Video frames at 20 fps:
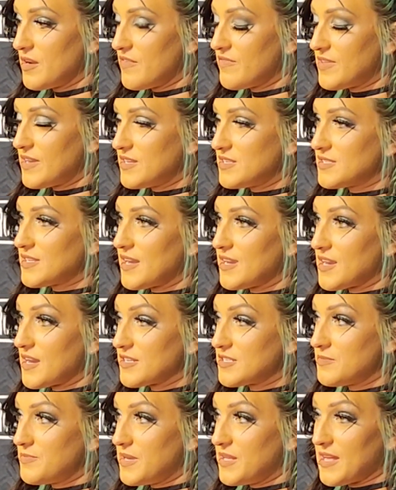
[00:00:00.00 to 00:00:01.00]
If they decide
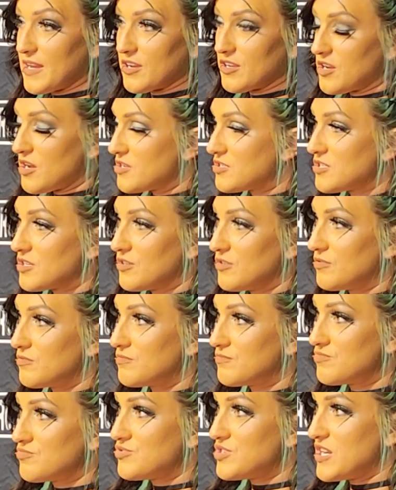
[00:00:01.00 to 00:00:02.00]
not to be, that could also
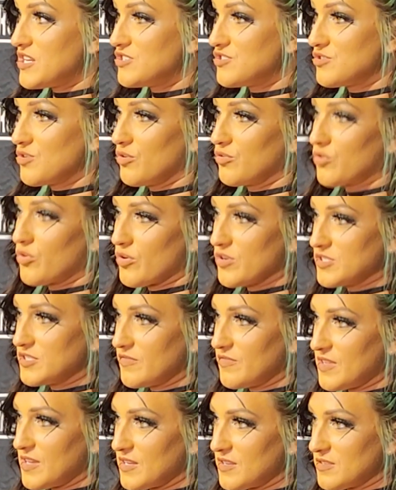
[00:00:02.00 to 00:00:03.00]
change the whole course
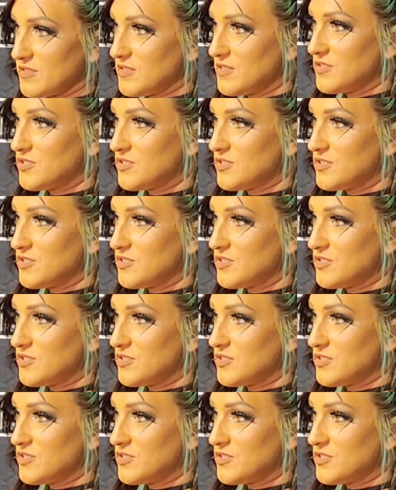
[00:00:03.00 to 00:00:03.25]
of things.